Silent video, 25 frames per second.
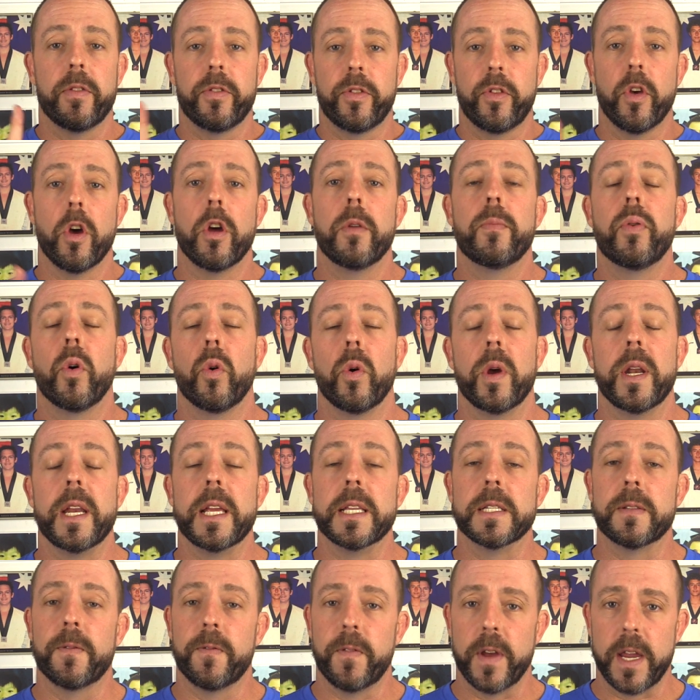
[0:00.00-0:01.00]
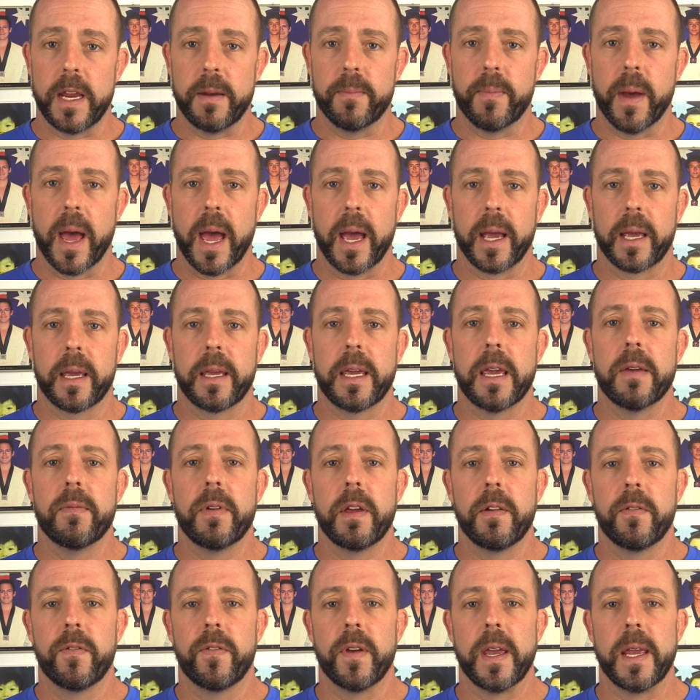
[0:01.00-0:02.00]
Third point is feedback,
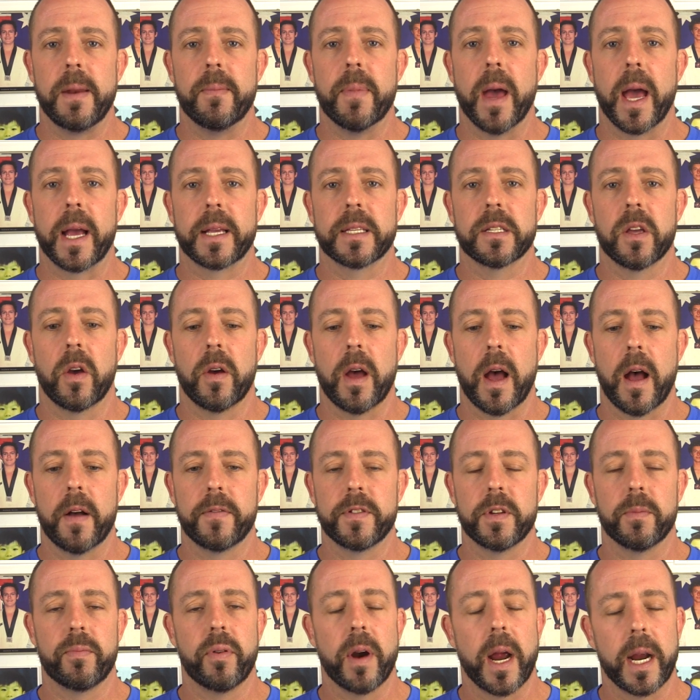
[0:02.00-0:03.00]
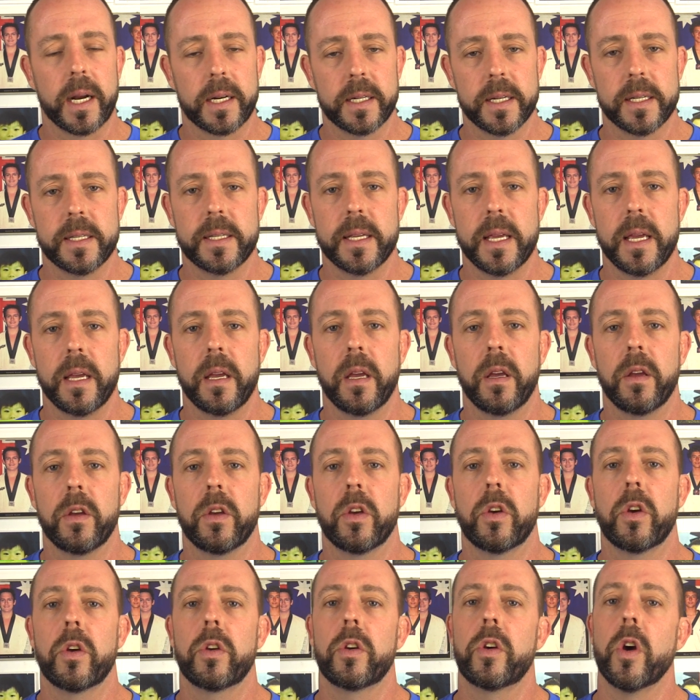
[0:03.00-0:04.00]
giving feedback. So after practicing,
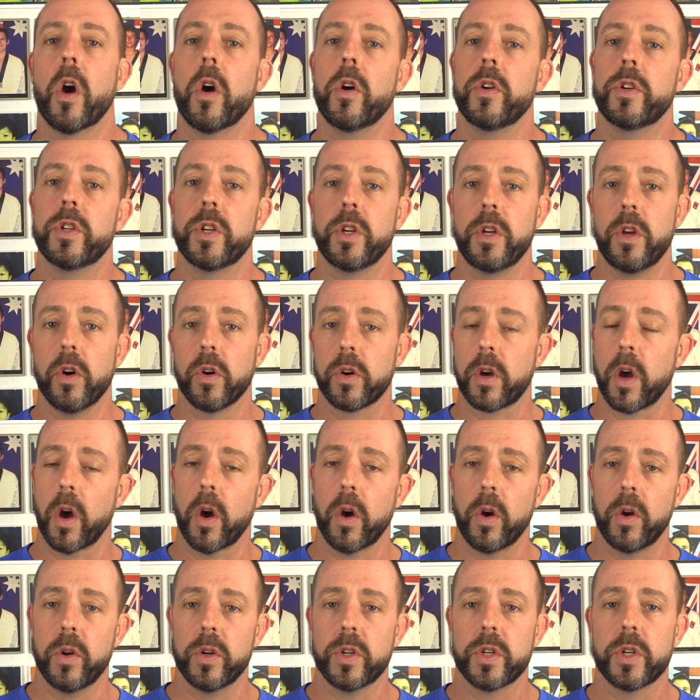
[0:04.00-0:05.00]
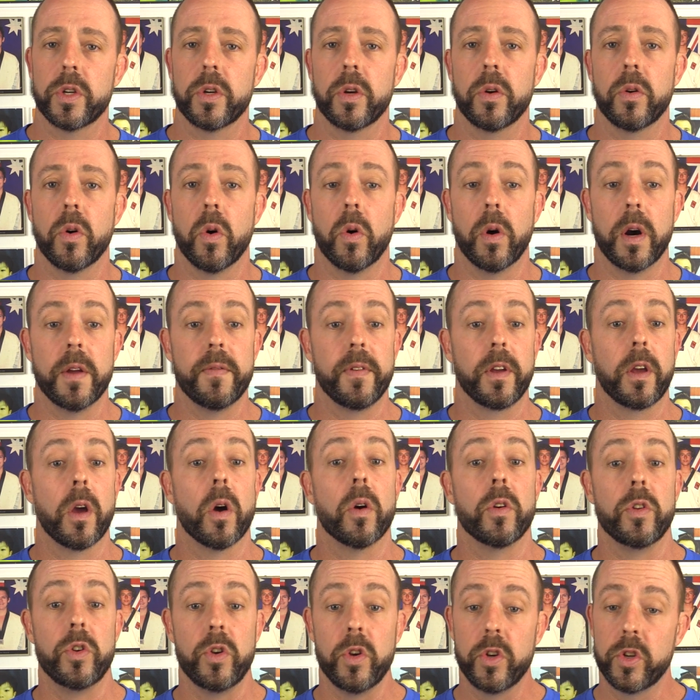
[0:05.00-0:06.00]
go to your coach or even go
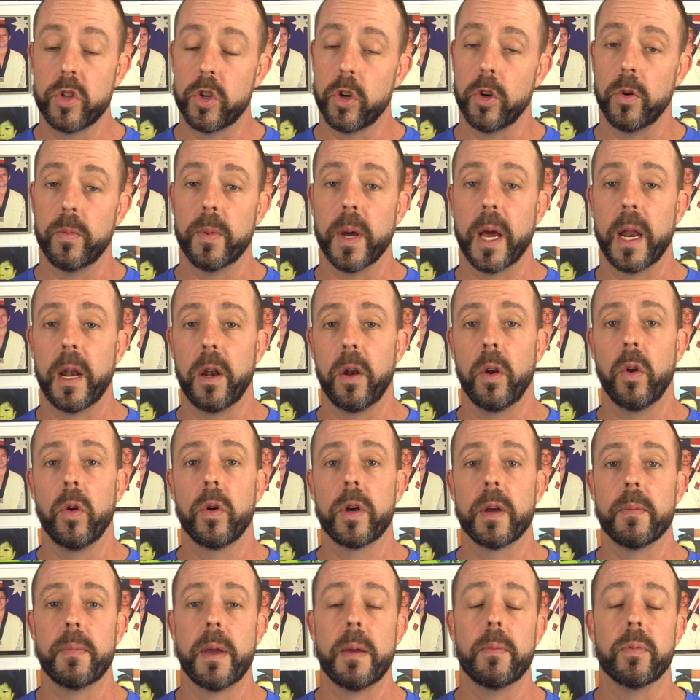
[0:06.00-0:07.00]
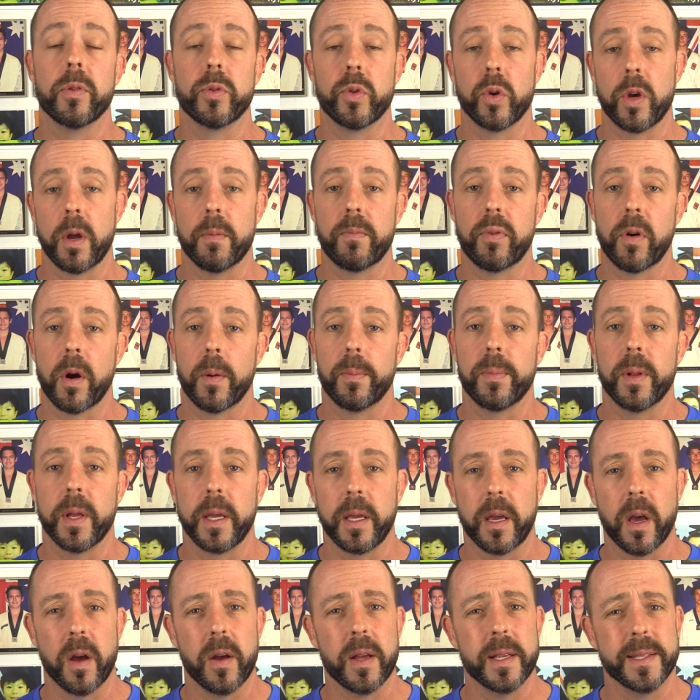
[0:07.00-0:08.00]
on YouTube and look at people doing it properly
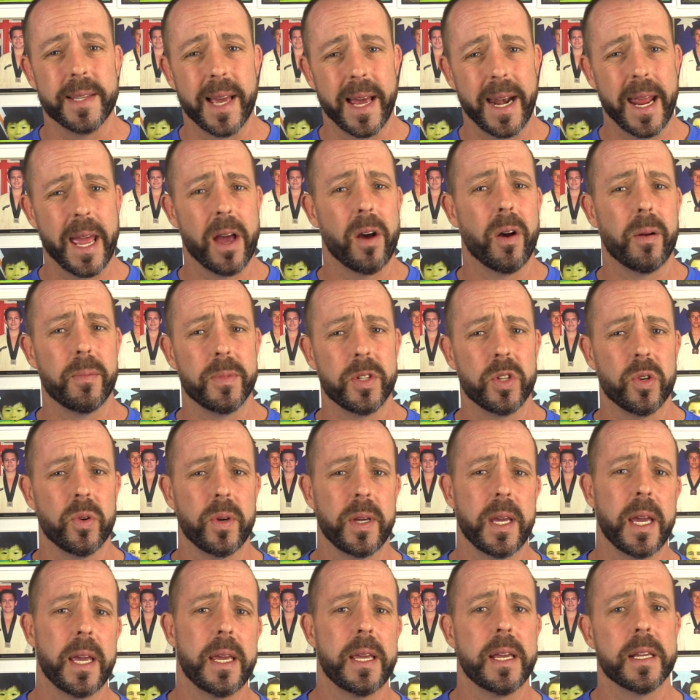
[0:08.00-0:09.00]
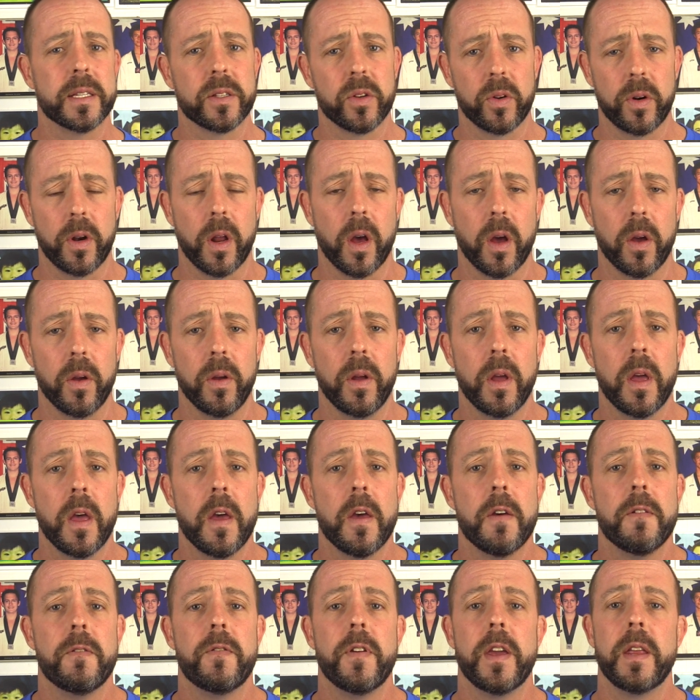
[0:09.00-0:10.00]
and go, is that how I'm doing it? Yes or no?
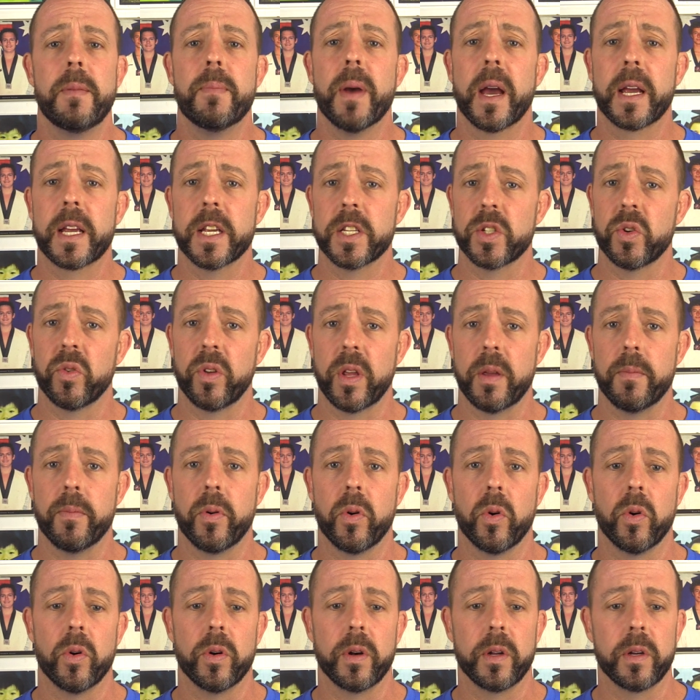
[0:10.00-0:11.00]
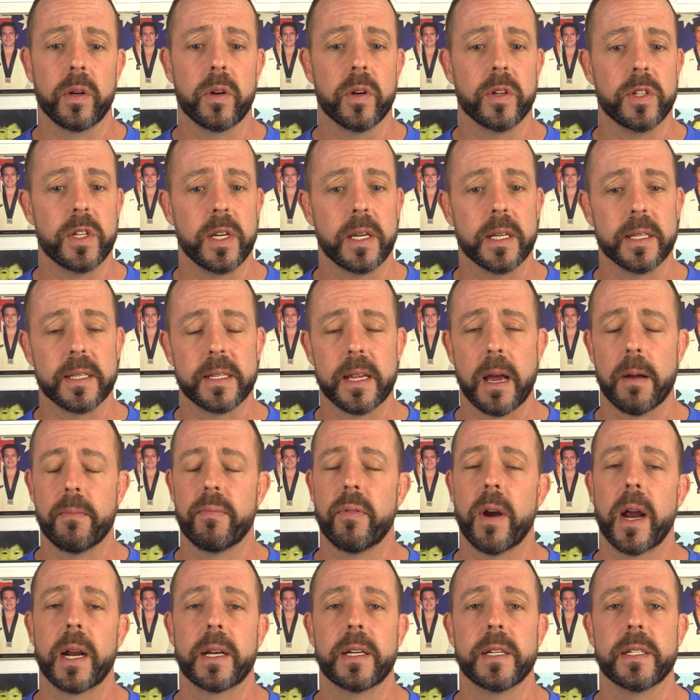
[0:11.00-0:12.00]
Feedback is really important because you can start
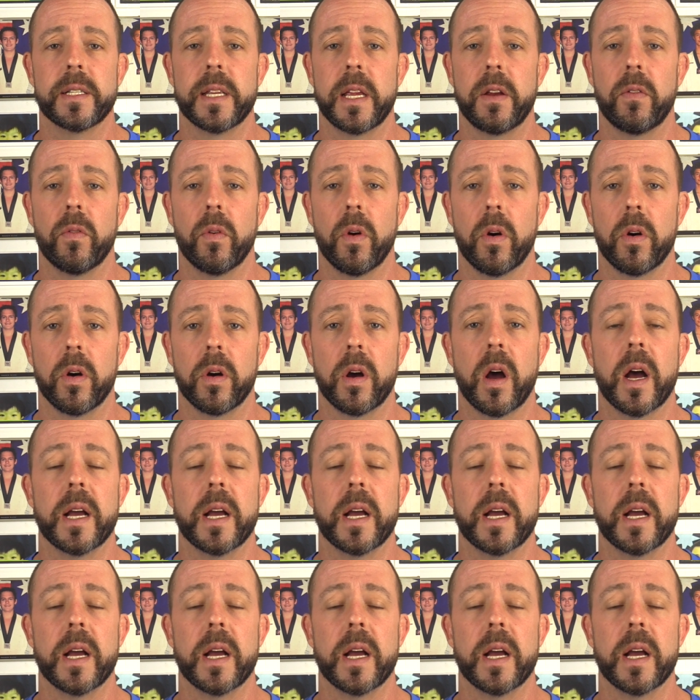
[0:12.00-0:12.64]
practicing wrong.